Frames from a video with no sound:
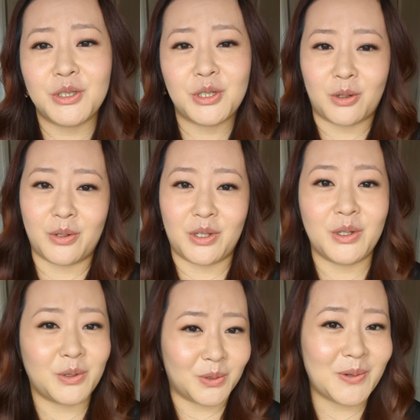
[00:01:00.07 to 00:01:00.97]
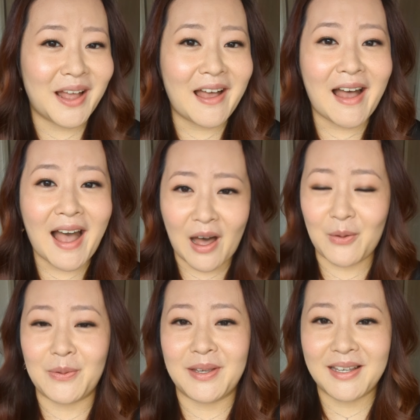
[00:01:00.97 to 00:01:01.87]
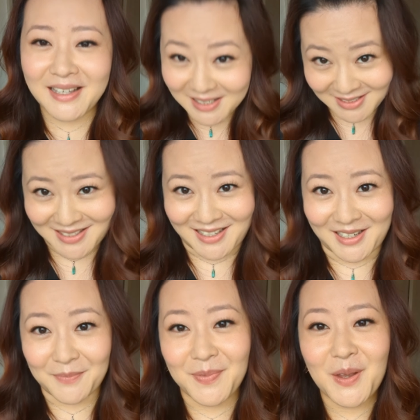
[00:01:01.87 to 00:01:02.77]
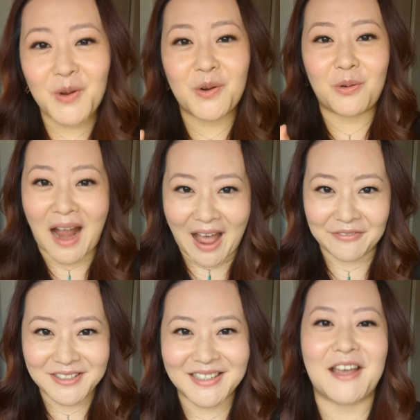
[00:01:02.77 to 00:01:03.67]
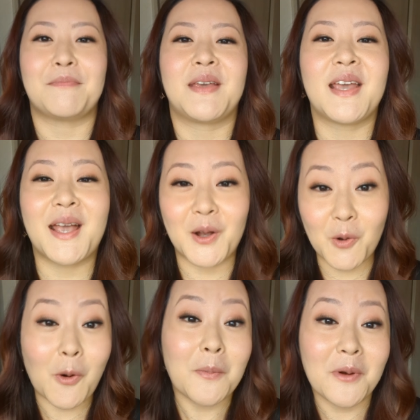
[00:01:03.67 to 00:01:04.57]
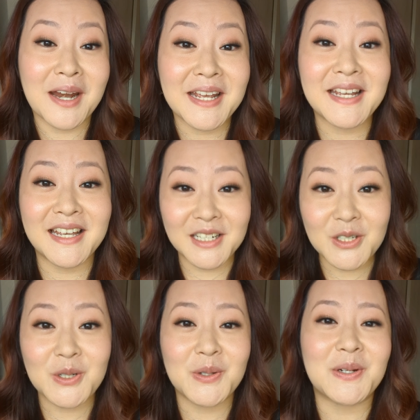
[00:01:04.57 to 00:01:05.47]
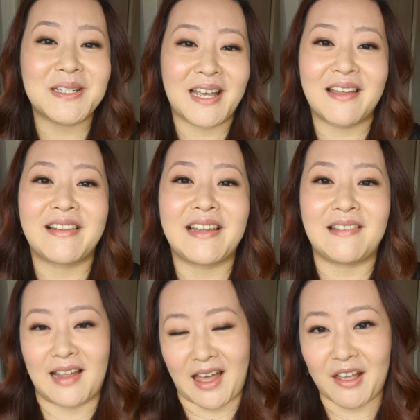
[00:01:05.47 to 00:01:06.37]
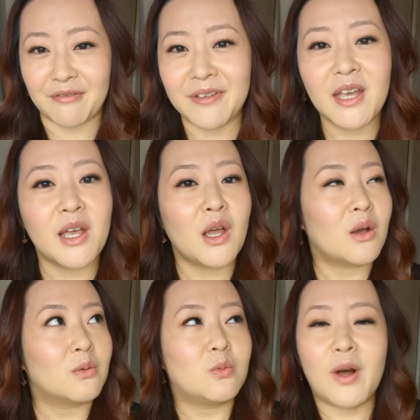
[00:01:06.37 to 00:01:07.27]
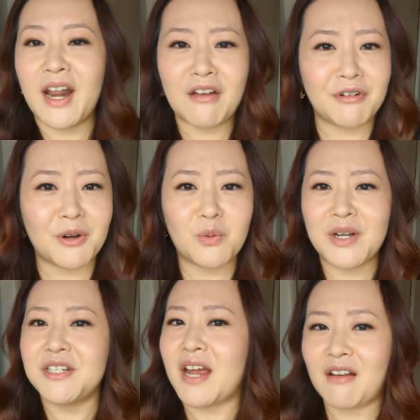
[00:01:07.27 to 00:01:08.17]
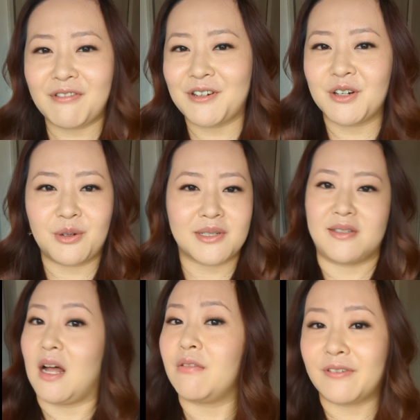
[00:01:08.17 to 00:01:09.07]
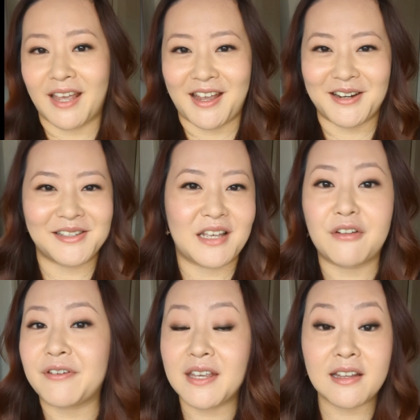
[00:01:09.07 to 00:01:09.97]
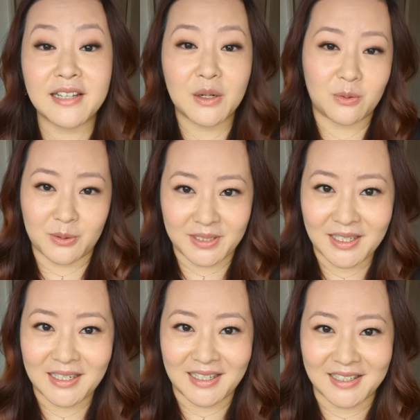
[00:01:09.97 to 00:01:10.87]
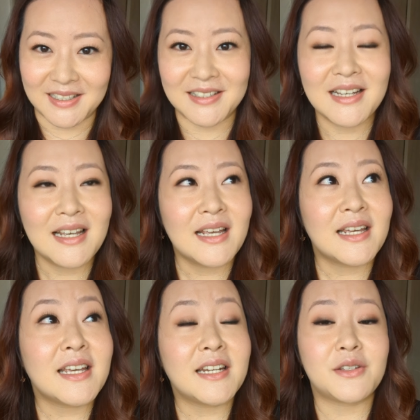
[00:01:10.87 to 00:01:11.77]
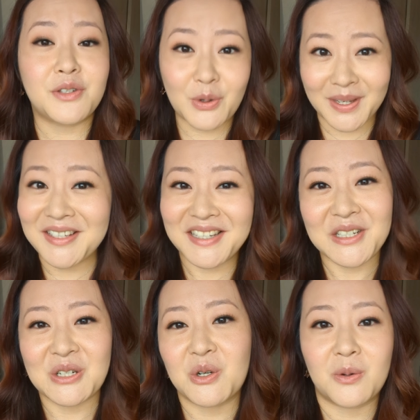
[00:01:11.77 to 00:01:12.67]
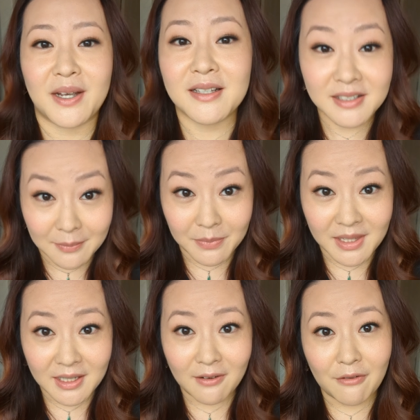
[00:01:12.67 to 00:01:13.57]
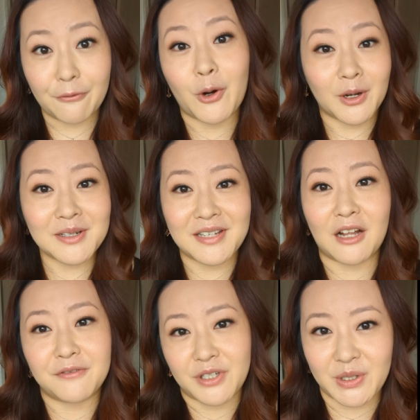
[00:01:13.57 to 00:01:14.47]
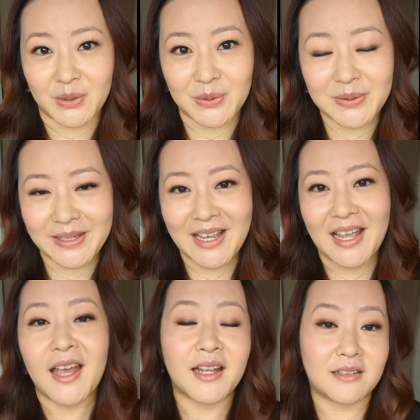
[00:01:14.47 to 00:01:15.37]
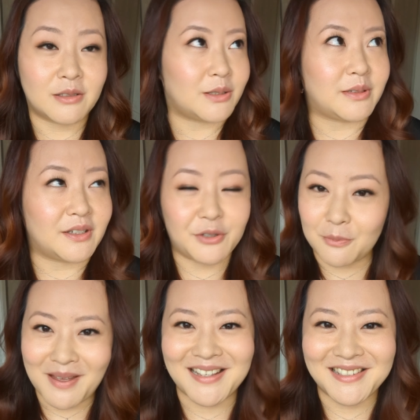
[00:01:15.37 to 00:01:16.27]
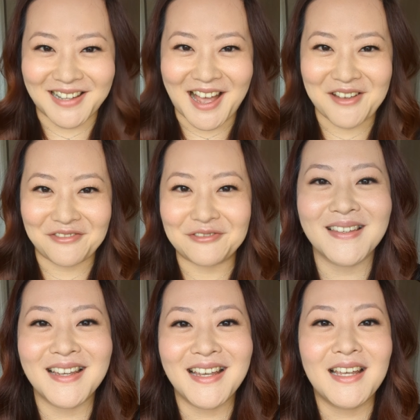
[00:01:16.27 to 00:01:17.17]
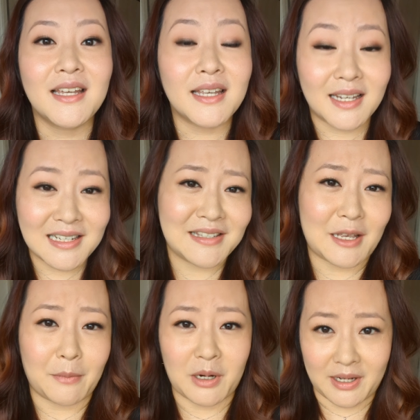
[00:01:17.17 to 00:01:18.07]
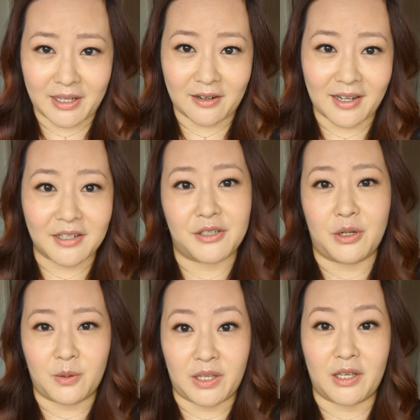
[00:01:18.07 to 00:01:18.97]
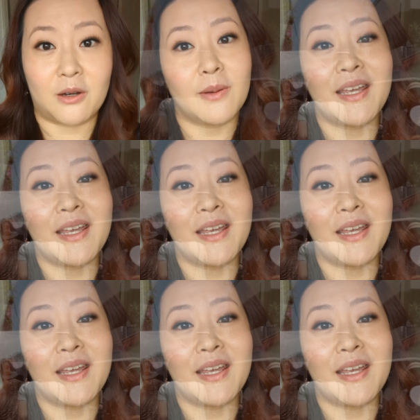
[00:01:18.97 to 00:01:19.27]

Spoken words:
show you how easy craft can be incorporated into your daily life. Whichever your self-care, self-healing routine is, it is so easy to create something for yourself to use and to live your best life. It is summer here in Tokyo.